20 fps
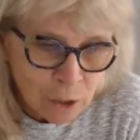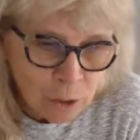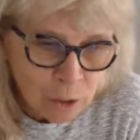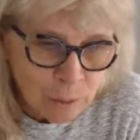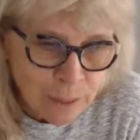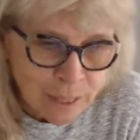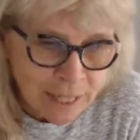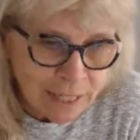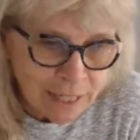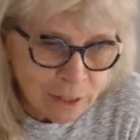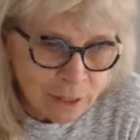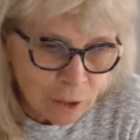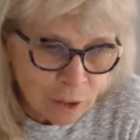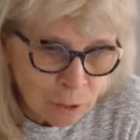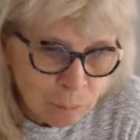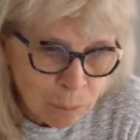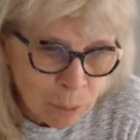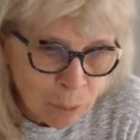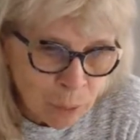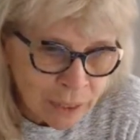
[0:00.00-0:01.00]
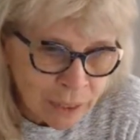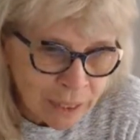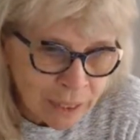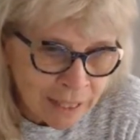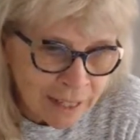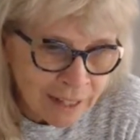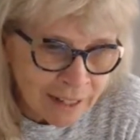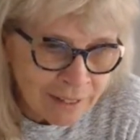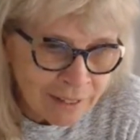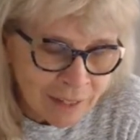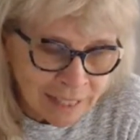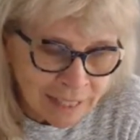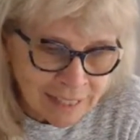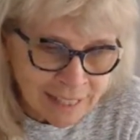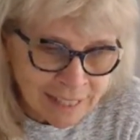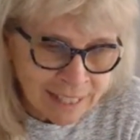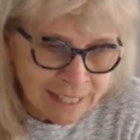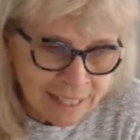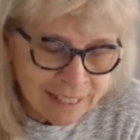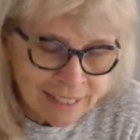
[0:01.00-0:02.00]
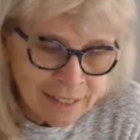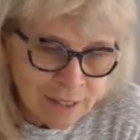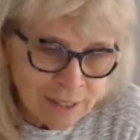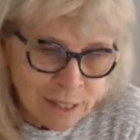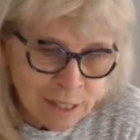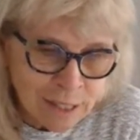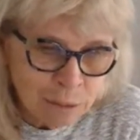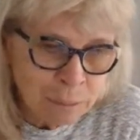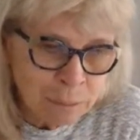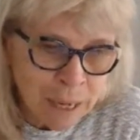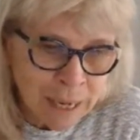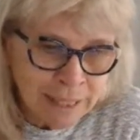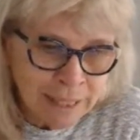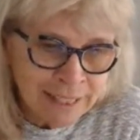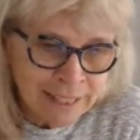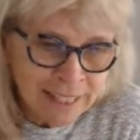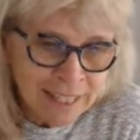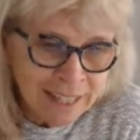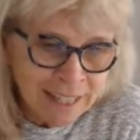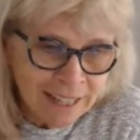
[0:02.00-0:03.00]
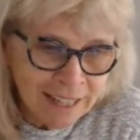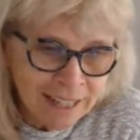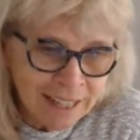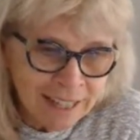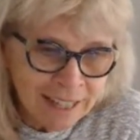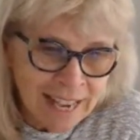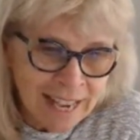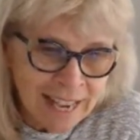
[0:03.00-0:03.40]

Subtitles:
who said good morning and they did a little smiley at the